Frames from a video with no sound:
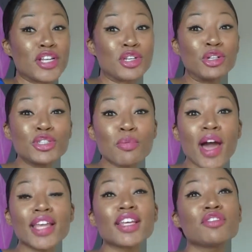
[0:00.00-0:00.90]
I told you
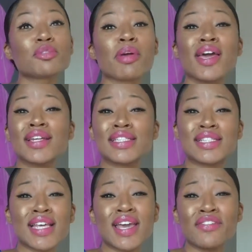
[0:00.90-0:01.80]
why I love Japan. It's
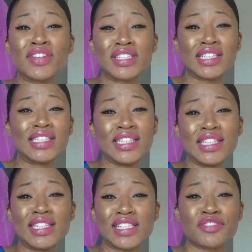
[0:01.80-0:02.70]
safe, it's
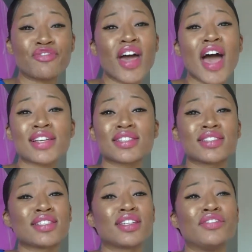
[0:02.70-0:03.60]
clean, it's fast,
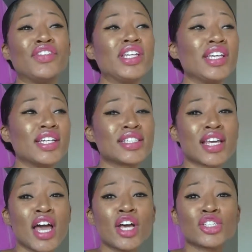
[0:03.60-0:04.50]
it's convenient.
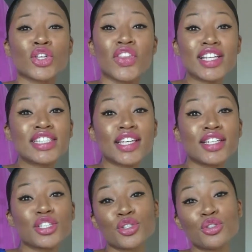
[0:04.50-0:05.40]
So let's get
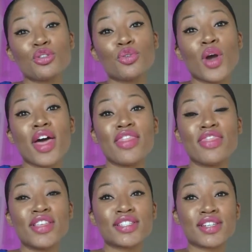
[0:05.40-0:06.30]
into
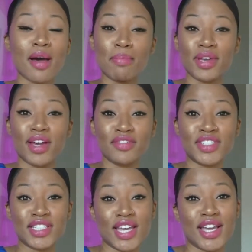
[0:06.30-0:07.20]
this topic of
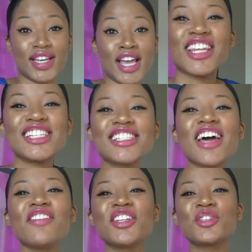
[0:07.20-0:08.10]
today. Let's
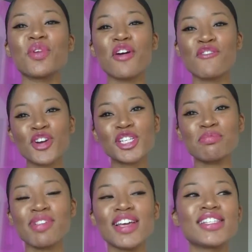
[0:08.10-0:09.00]
dive into our
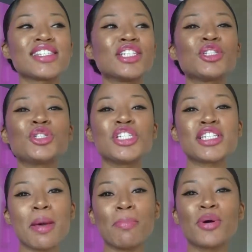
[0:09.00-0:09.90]
first place.
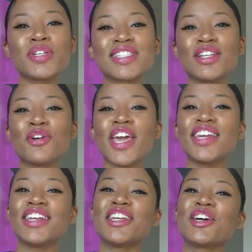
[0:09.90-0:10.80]
Sensoji-Temple is
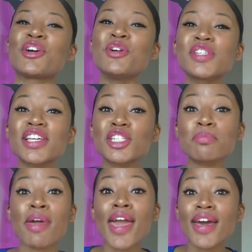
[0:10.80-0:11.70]
located in Asakusa,
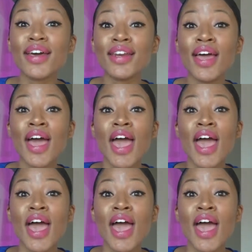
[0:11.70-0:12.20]
Japan.